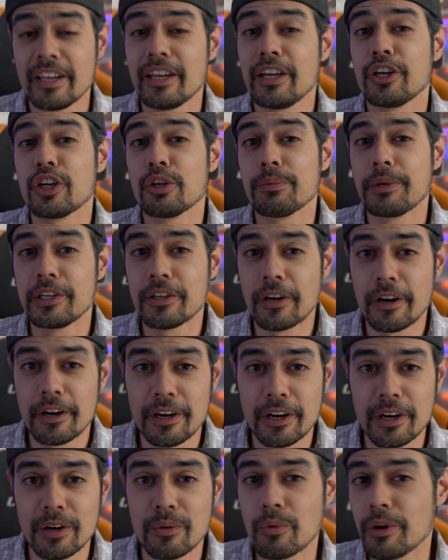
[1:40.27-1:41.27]
It'll be
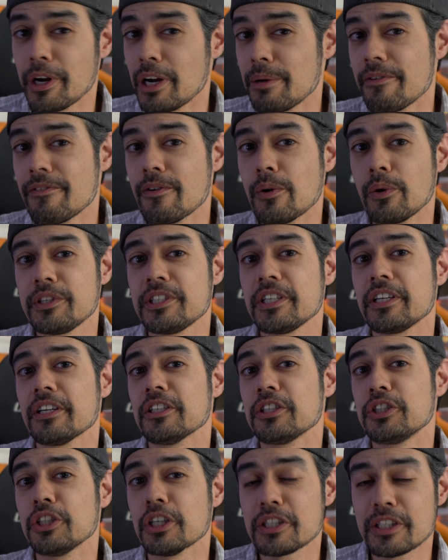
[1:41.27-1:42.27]
darker. We're gonna be focusing
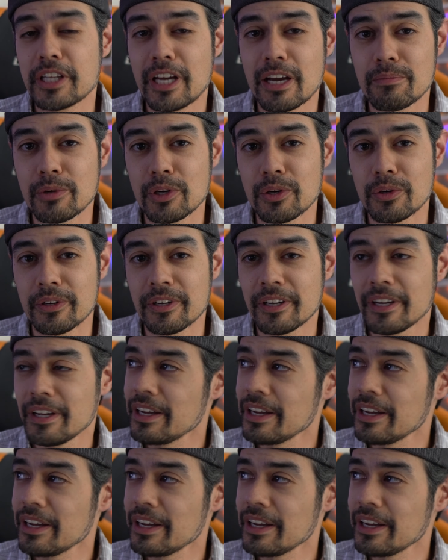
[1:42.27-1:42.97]
on just that moon.